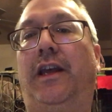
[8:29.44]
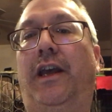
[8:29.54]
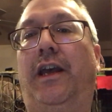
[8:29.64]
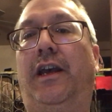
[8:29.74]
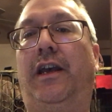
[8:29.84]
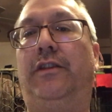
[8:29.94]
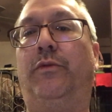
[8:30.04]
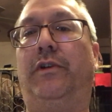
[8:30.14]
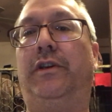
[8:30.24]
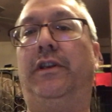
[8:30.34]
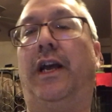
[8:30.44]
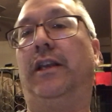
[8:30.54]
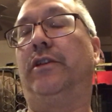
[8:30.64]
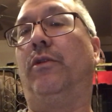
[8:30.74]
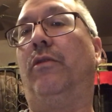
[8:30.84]
And the word
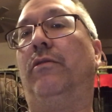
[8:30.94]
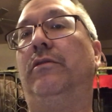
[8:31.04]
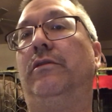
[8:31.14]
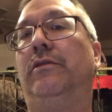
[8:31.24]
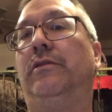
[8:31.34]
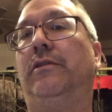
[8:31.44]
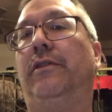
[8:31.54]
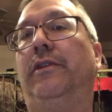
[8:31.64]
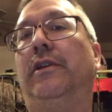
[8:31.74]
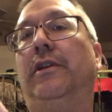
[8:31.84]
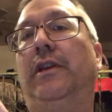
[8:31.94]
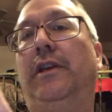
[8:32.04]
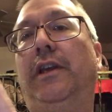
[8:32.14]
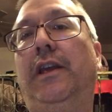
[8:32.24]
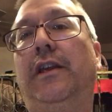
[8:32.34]
daliko. The
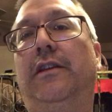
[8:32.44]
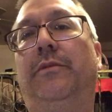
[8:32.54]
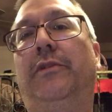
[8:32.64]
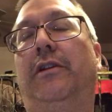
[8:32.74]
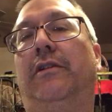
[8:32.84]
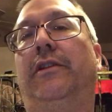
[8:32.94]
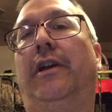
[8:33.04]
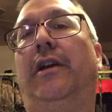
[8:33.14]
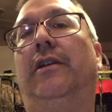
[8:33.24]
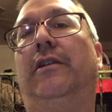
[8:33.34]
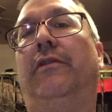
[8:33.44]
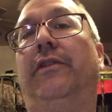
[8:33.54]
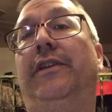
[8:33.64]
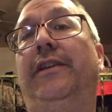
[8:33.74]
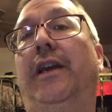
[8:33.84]
E in the middle there, or
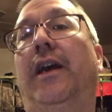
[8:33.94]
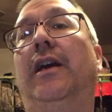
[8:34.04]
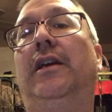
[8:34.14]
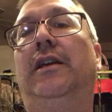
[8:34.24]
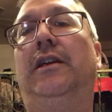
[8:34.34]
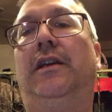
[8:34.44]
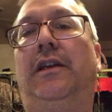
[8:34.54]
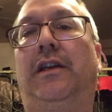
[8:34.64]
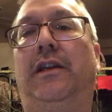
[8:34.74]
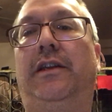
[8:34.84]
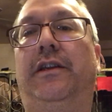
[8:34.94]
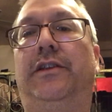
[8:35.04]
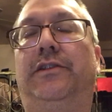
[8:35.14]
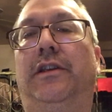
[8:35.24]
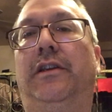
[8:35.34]
the ye,
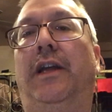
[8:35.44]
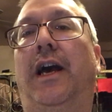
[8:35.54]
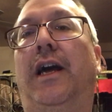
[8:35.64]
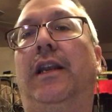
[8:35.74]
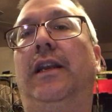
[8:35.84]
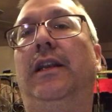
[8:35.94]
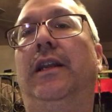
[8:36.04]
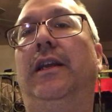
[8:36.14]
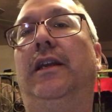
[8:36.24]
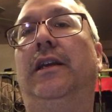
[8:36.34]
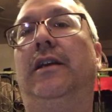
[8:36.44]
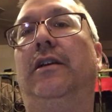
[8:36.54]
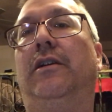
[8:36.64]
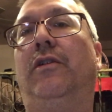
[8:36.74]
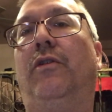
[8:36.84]
is daliko.
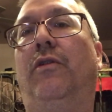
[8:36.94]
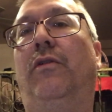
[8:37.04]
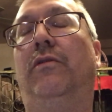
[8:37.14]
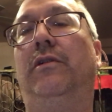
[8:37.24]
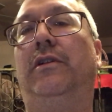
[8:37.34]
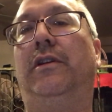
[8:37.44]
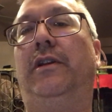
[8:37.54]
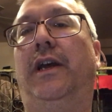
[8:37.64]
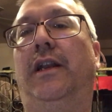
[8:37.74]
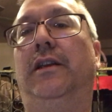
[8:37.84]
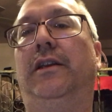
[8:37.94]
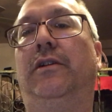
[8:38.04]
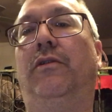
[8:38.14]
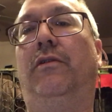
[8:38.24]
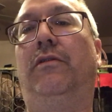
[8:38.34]

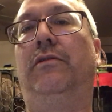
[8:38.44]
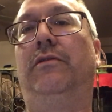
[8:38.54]
Daliko.